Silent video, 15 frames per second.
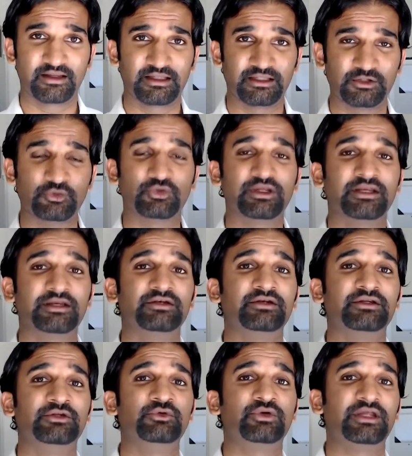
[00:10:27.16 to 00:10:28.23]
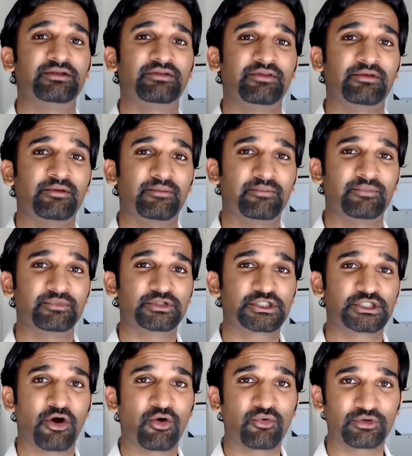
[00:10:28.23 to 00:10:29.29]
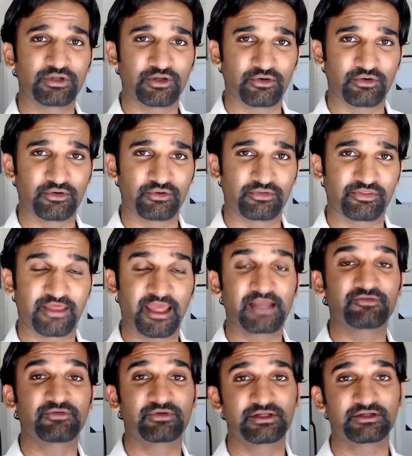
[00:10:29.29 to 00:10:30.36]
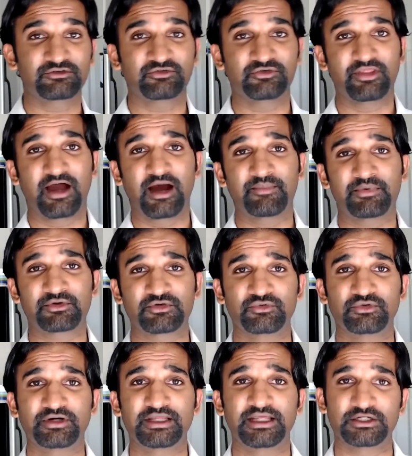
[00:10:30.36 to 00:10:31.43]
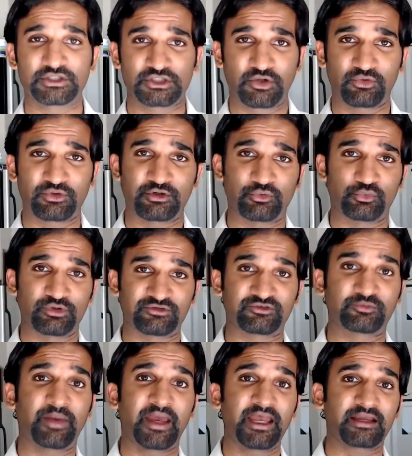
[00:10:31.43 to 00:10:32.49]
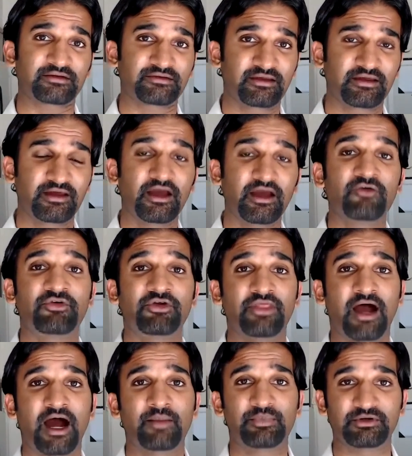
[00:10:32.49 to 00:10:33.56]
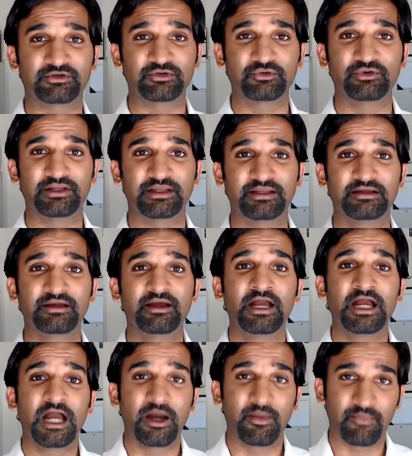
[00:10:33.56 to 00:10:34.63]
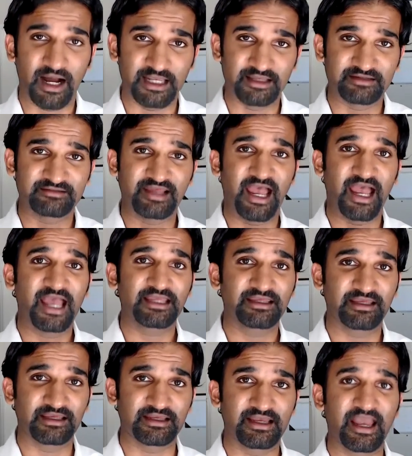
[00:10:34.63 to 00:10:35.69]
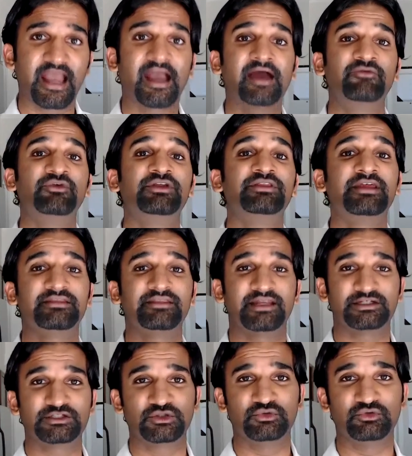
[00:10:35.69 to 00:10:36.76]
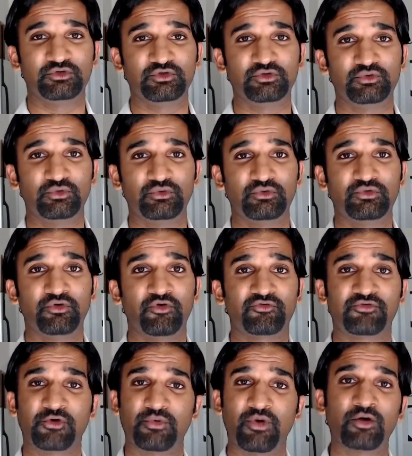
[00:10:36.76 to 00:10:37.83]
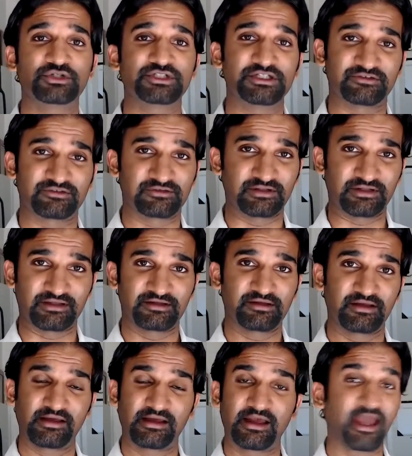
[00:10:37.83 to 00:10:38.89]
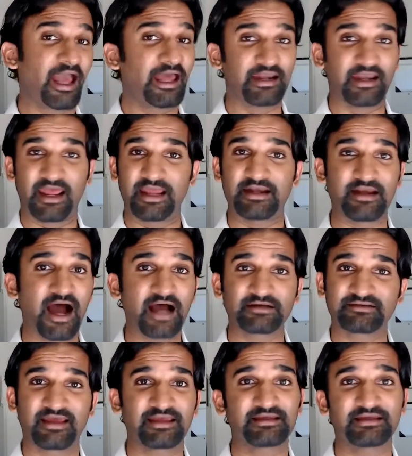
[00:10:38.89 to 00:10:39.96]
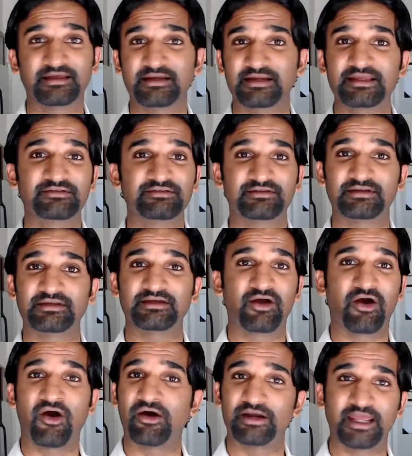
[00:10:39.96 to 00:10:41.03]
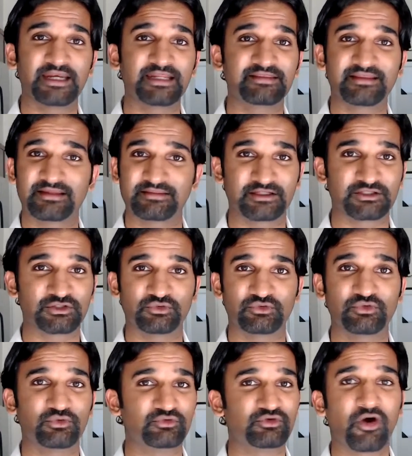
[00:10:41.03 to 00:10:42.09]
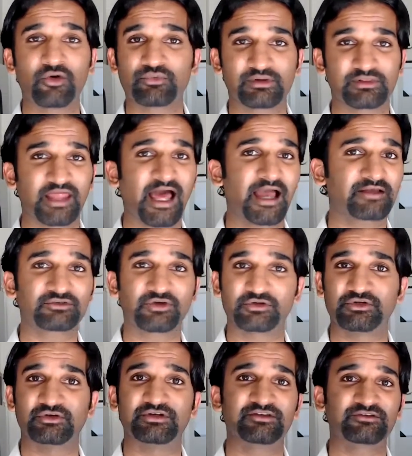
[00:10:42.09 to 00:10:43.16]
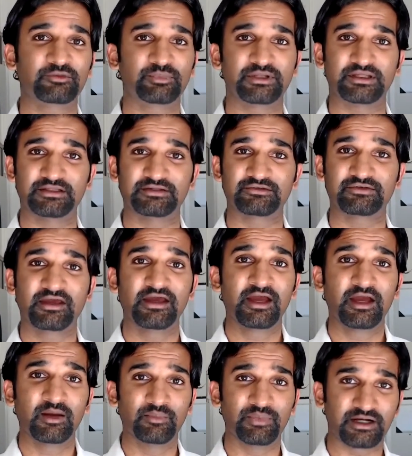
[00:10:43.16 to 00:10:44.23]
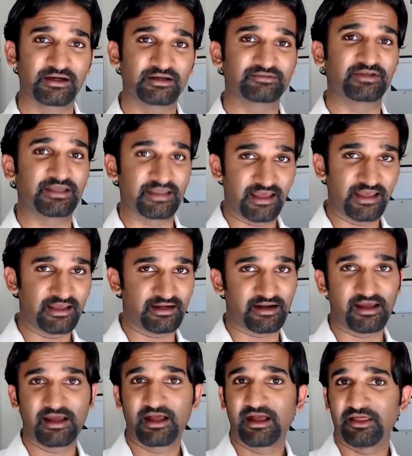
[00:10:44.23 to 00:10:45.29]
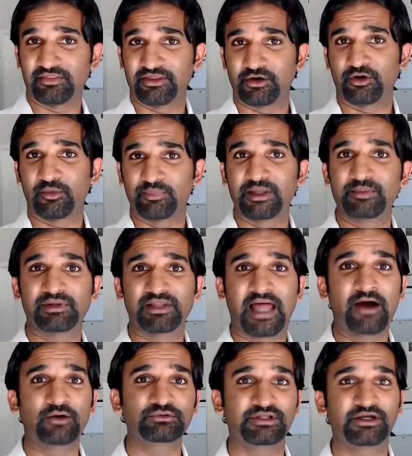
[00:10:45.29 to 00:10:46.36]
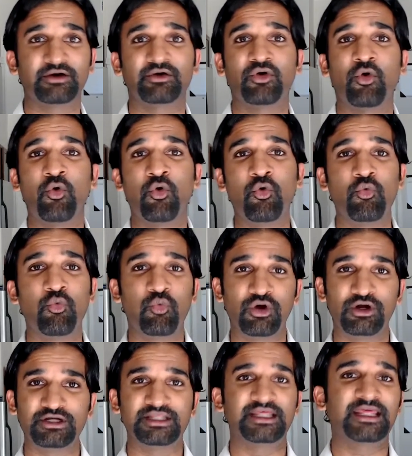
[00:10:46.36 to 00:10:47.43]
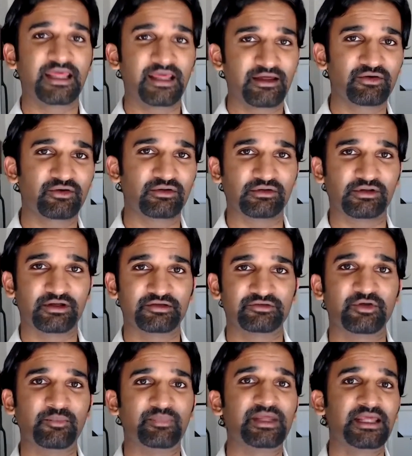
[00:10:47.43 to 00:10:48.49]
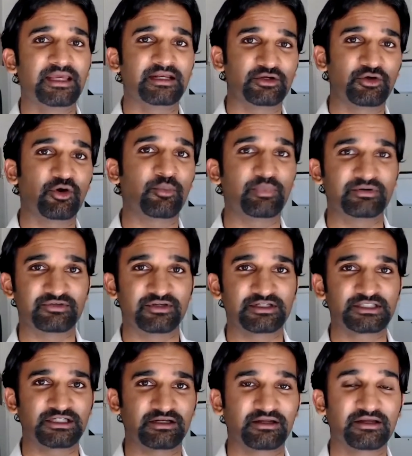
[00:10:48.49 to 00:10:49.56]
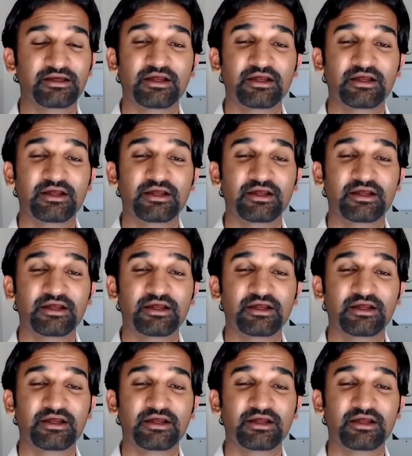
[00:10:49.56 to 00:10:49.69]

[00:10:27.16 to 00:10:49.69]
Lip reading: you can show your thankfulness for the opportunity and show your respect for the opportunity by attacking everything that you do ferociously, and not taking it easy on anything that you do. Don't relax on your disciplines, because again, there are people out there who would kill to be in your position.